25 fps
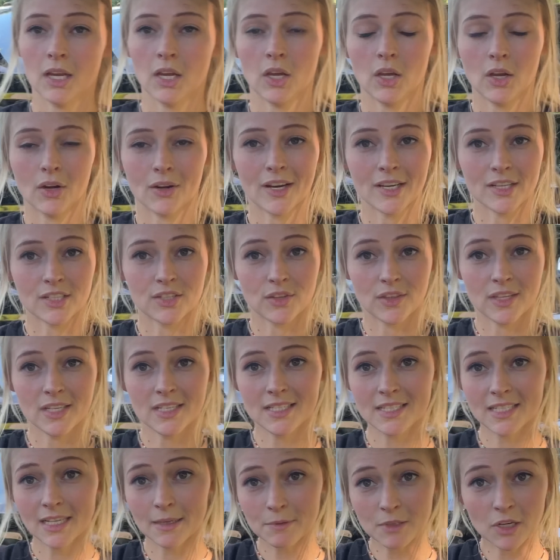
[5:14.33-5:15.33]
Okay, so
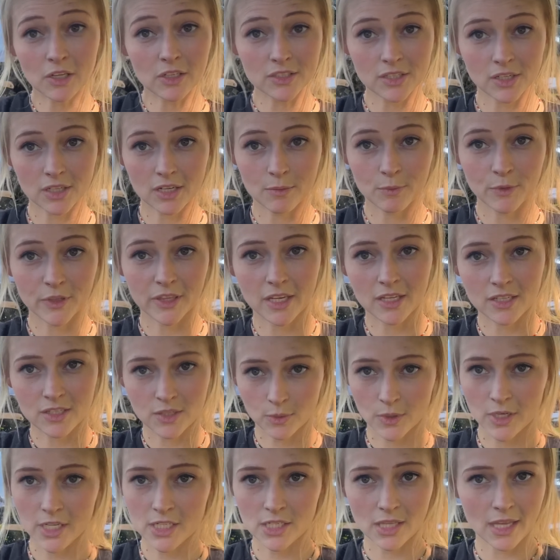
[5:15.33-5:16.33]
these steps also come with a
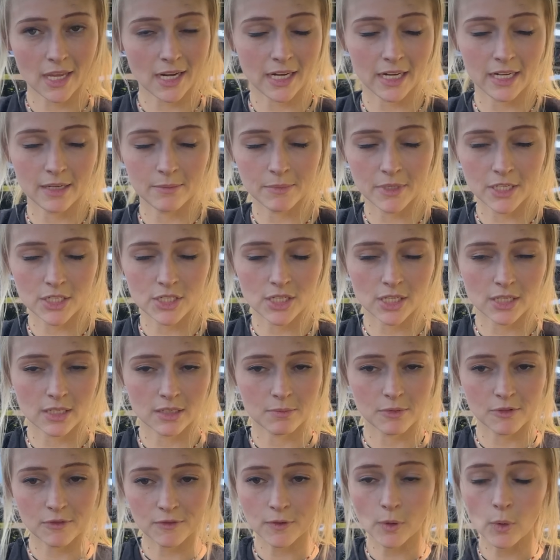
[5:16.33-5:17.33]
switch, like I had
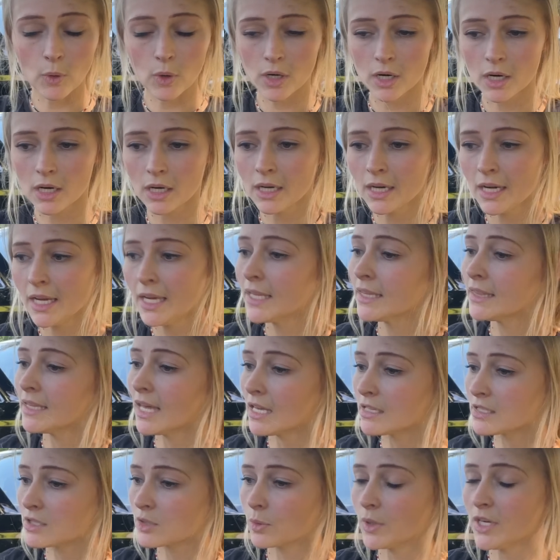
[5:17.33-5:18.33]
mentioned before.
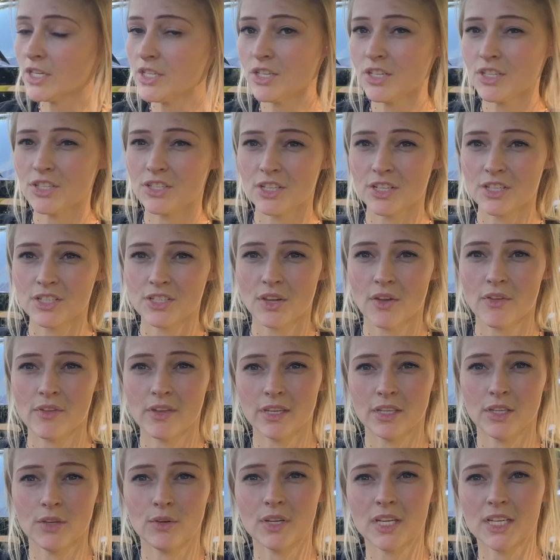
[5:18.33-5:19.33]
That switch is just so
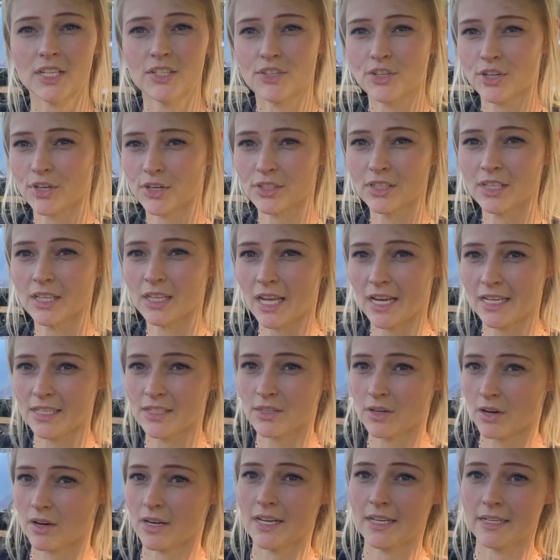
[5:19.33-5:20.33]
that you can turn the
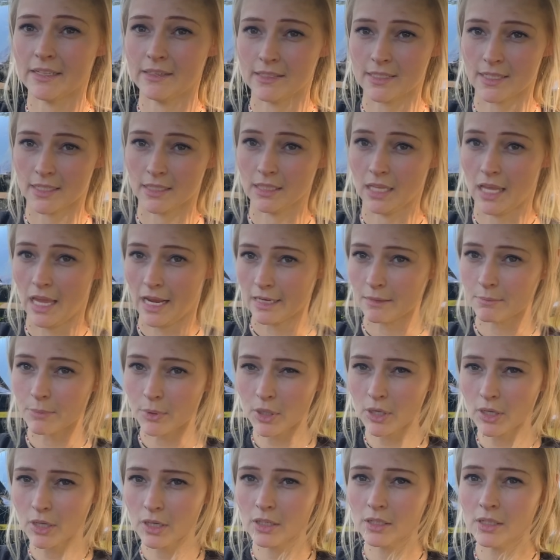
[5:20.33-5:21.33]
lights on, and it's a light
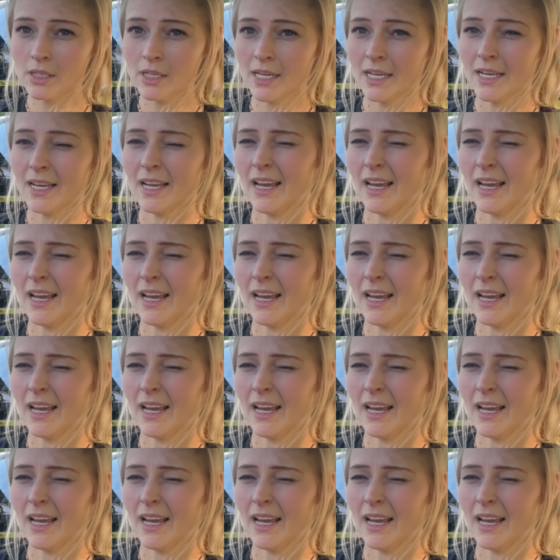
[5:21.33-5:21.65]
bar.